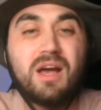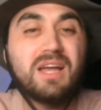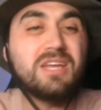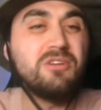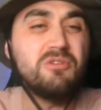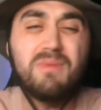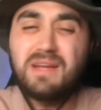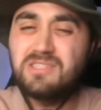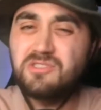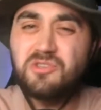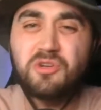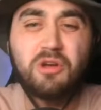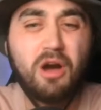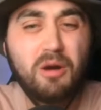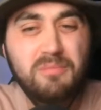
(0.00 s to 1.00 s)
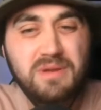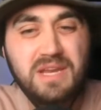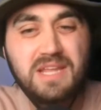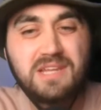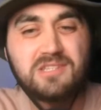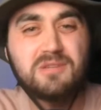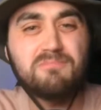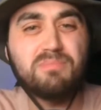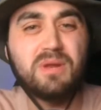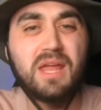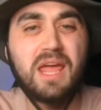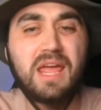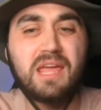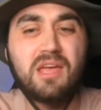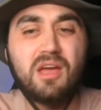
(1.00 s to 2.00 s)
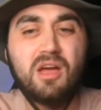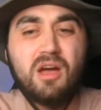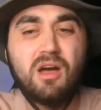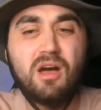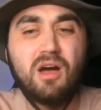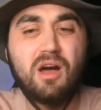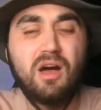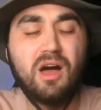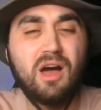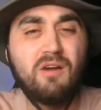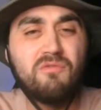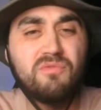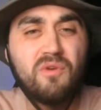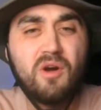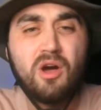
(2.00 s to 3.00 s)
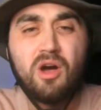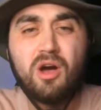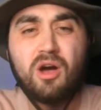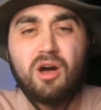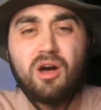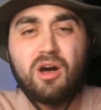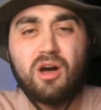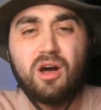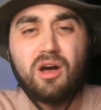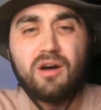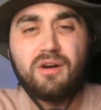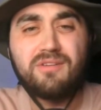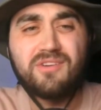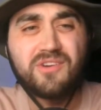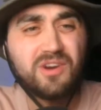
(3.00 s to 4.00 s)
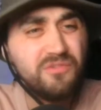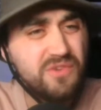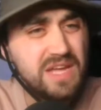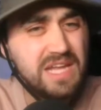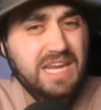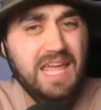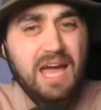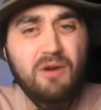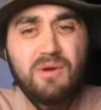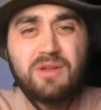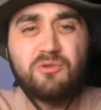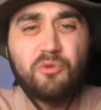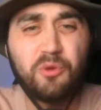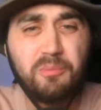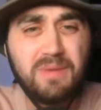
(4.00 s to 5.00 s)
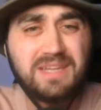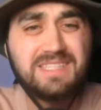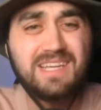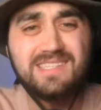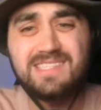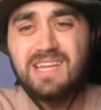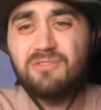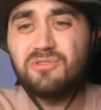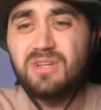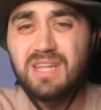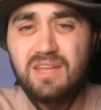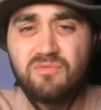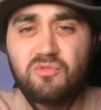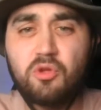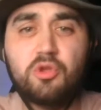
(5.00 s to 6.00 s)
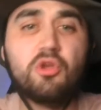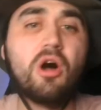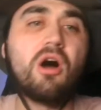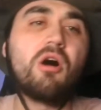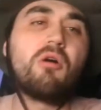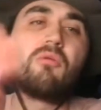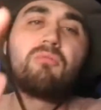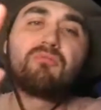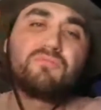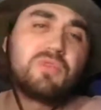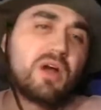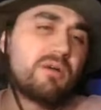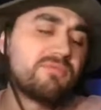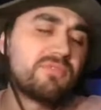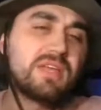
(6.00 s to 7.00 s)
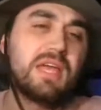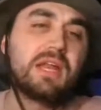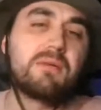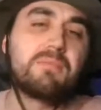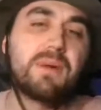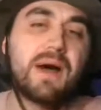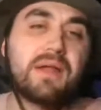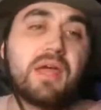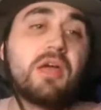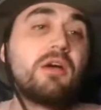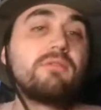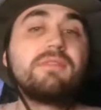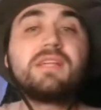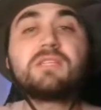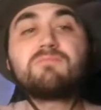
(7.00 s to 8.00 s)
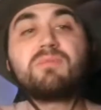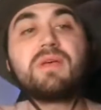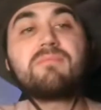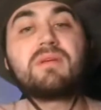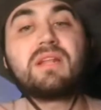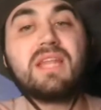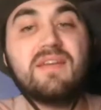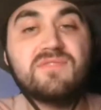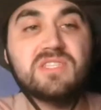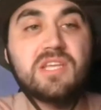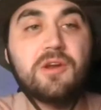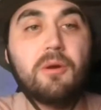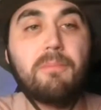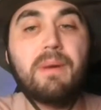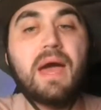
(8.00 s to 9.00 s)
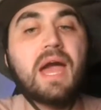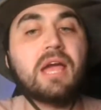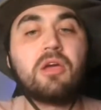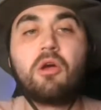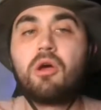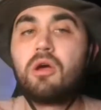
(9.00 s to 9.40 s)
Can you imagine the combination play of Rafael Leao and Nuno Mendes down the left? No, forget about it. Let's play him at left center back.